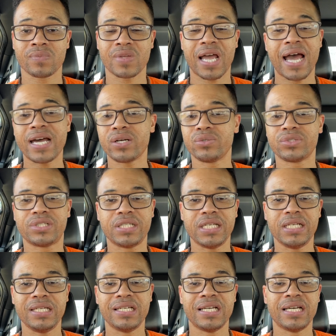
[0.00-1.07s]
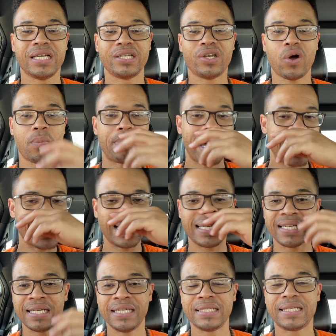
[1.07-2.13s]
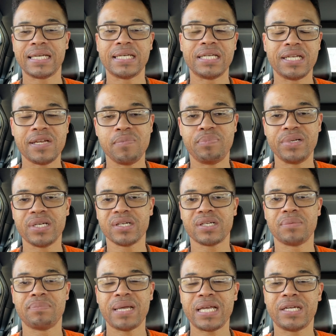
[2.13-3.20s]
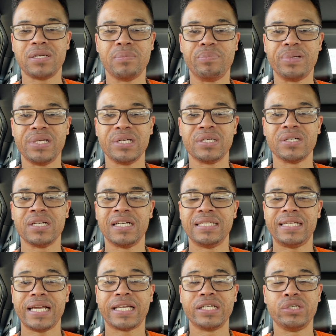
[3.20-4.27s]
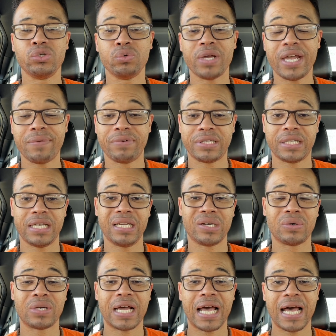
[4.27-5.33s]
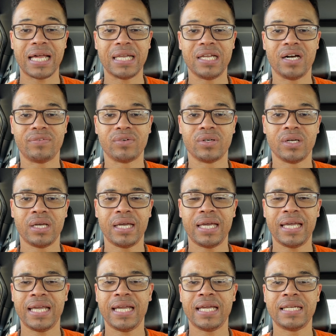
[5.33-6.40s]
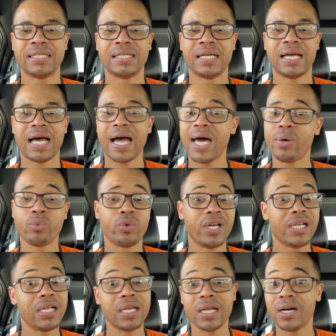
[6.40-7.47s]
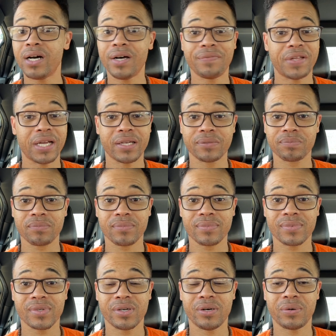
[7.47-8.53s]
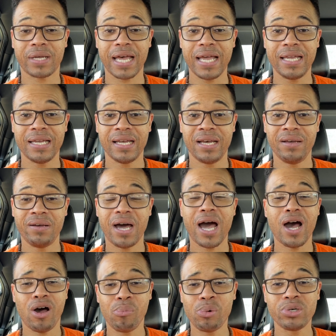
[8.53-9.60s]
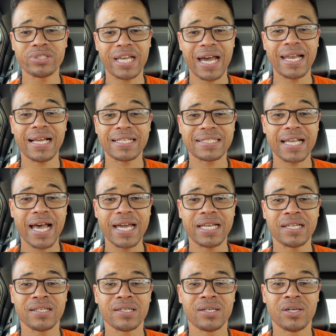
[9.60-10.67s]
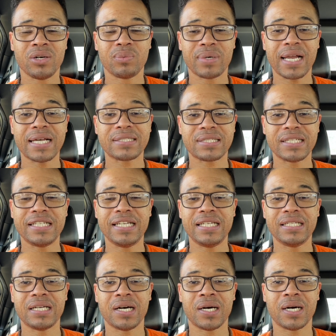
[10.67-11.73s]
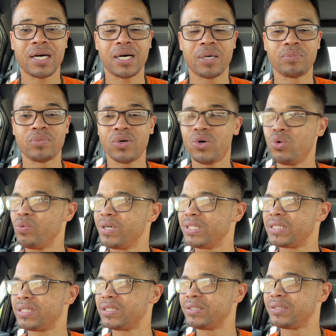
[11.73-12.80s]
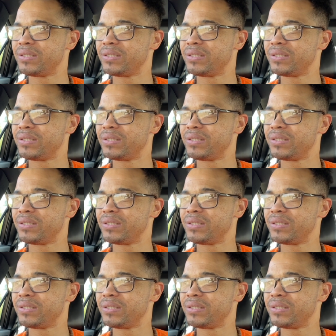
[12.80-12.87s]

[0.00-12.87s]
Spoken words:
I don't see nobody getting in a build or making a build that can do everything on a high level. And I really love that. Okay? I almost got excited when I seen who was it?